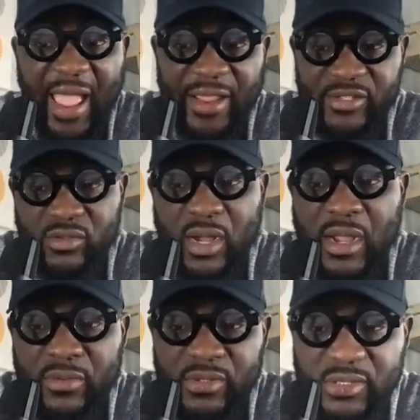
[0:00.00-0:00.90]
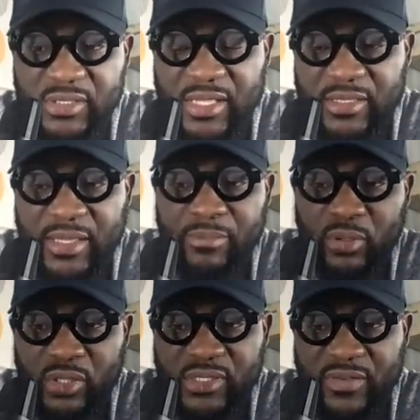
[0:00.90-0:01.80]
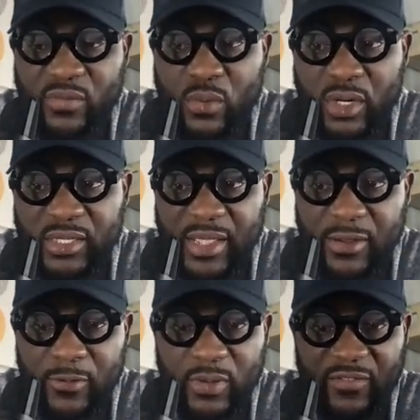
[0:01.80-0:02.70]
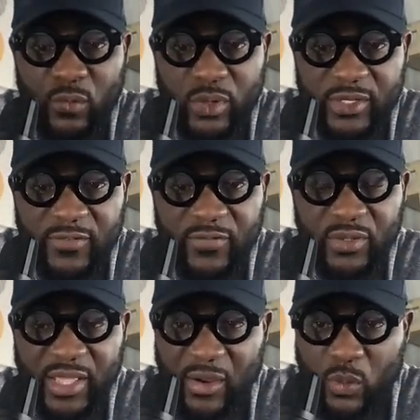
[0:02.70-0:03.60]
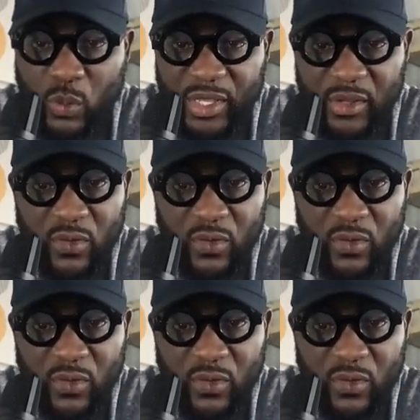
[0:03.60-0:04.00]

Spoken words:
actual hours that the employees have worked for that week